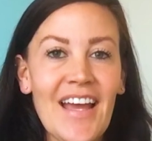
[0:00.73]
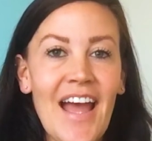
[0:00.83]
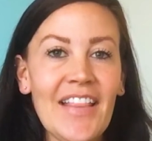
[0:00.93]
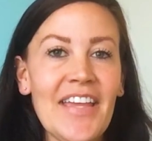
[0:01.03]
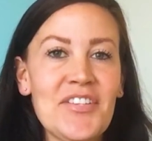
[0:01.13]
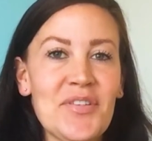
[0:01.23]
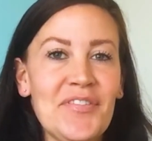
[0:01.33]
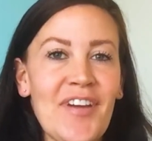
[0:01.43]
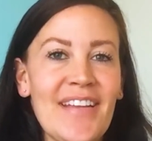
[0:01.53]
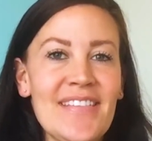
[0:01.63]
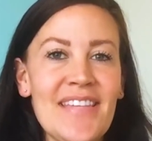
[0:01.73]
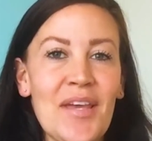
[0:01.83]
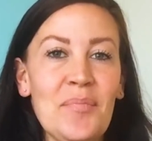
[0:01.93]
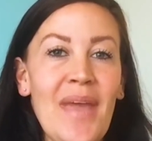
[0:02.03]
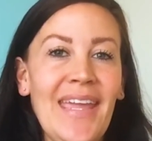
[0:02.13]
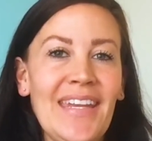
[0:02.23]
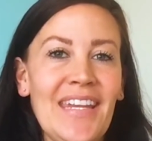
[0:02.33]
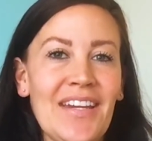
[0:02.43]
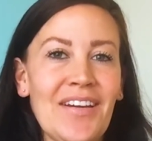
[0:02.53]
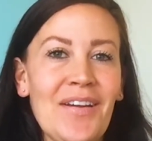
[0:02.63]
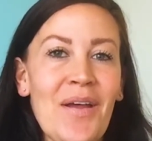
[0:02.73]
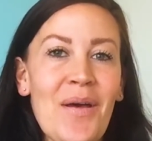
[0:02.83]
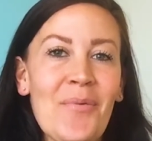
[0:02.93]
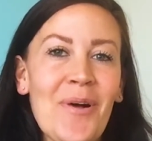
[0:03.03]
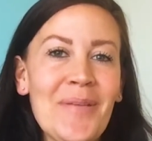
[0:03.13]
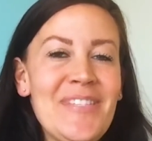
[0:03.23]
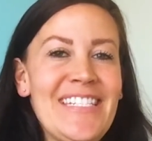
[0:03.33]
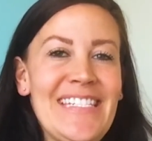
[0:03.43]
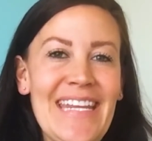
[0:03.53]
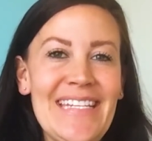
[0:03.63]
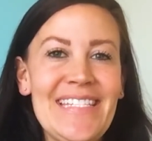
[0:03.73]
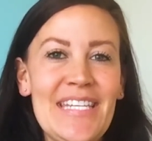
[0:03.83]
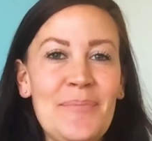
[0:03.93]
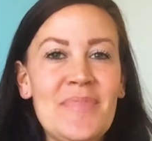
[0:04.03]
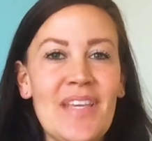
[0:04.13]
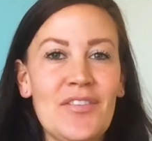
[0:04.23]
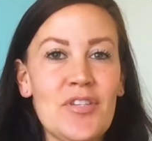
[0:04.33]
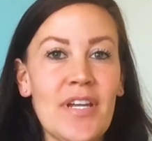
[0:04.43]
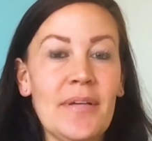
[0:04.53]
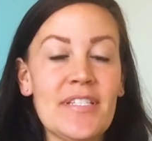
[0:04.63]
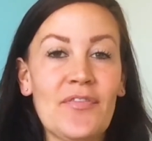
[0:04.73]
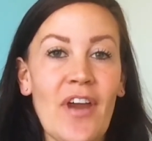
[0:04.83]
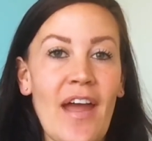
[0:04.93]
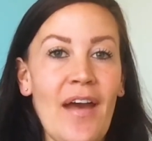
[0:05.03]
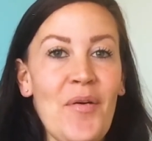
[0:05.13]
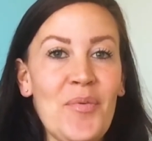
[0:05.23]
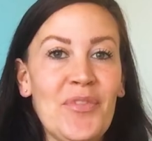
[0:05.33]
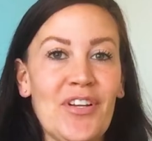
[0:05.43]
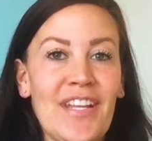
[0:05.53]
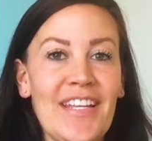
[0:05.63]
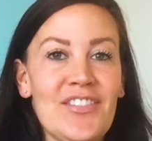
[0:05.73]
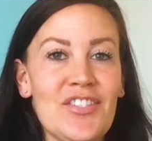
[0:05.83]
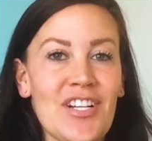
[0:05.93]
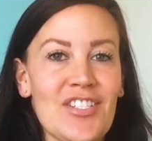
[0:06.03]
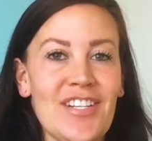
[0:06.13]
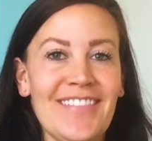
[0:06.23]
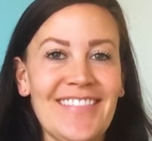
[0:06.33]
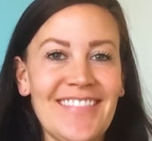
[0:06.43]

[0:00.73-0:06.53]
Hi Lakeshore friends, Megan here. Welcome to today's tips and tricks for at-home learning instruction.